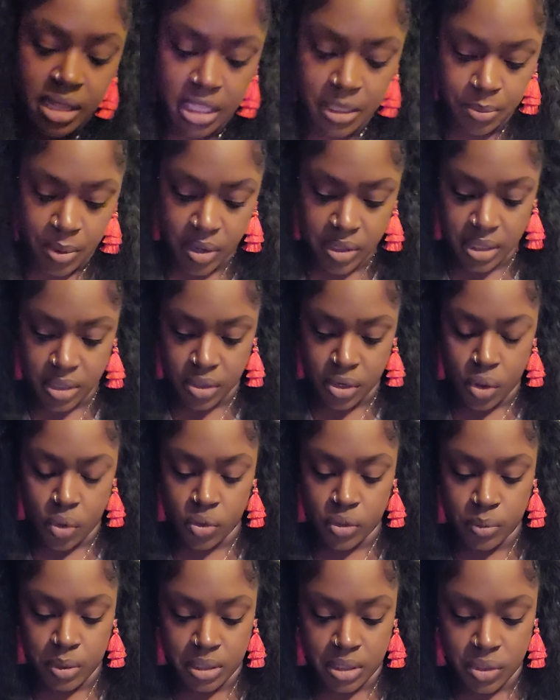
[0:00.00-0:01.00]
Like this person
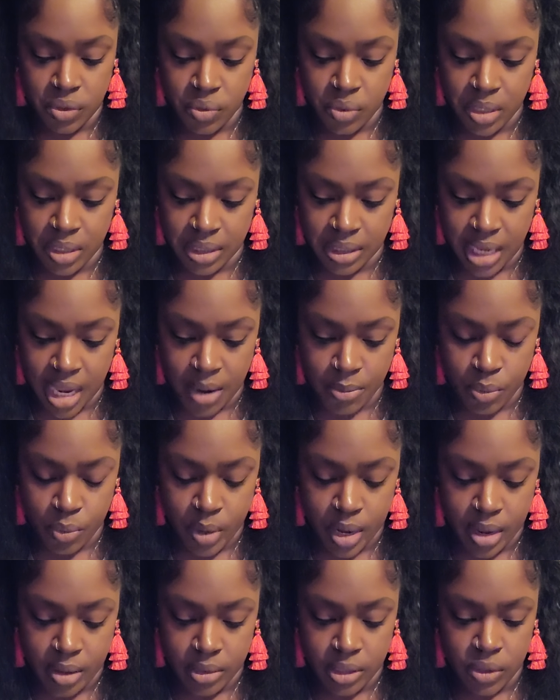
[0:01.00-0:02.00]
knows what to do this time
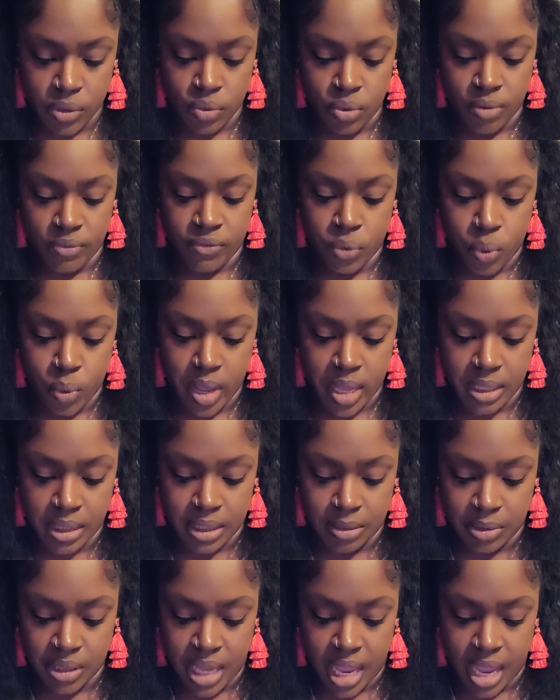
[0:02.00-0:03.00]
around to avoid
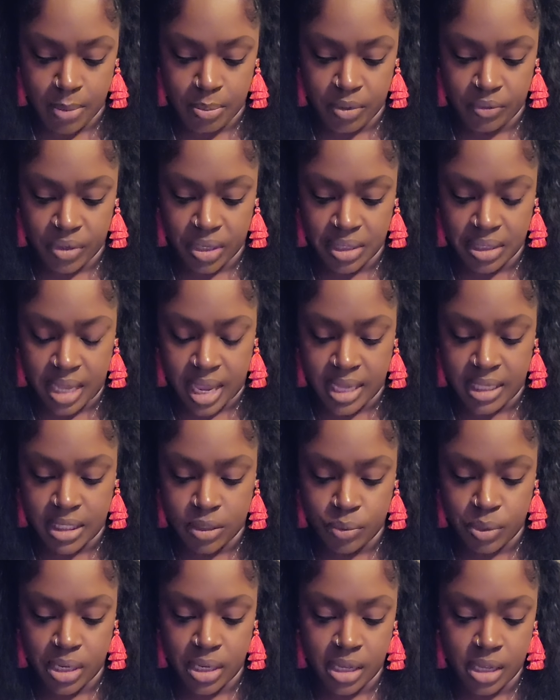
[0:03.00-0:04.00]
some type of
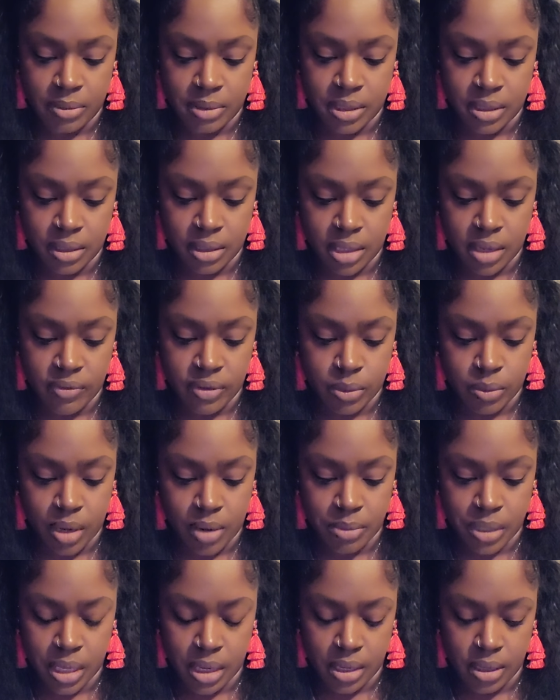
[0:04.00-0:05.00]
disaster when it comes to love is what
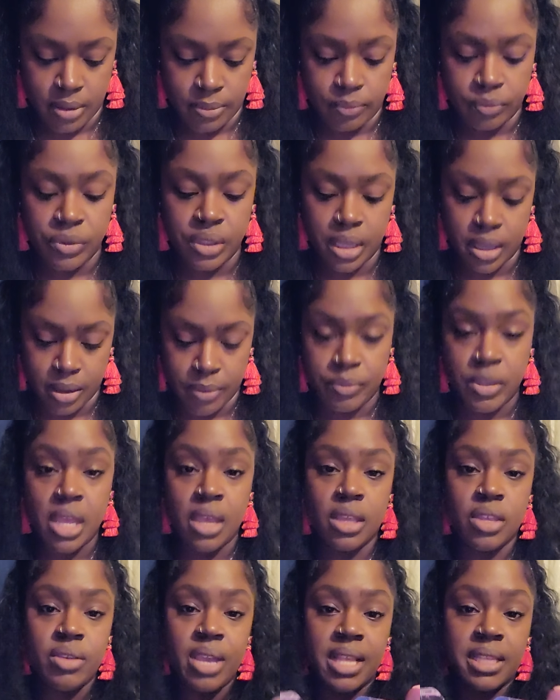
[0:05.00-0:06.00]
I'm getting. Yep.
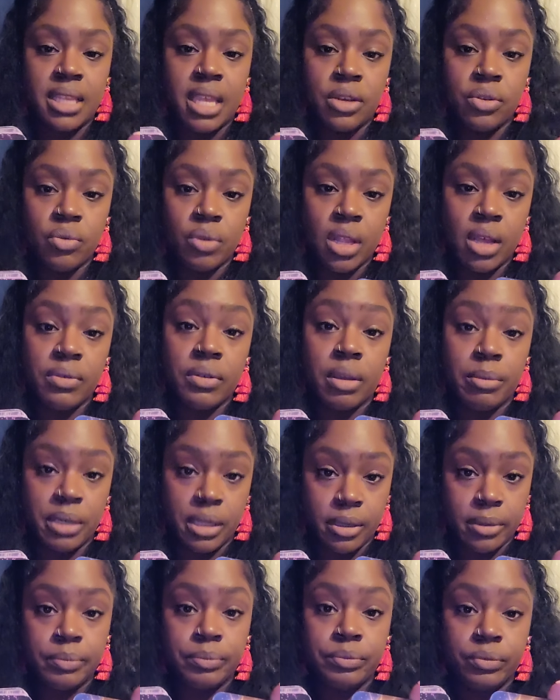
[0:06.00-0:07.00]
You guys got new love
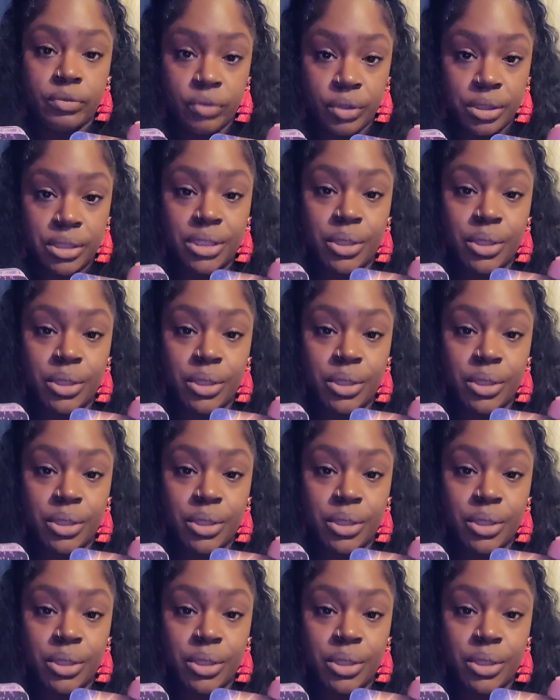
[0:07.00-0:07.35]
coming in for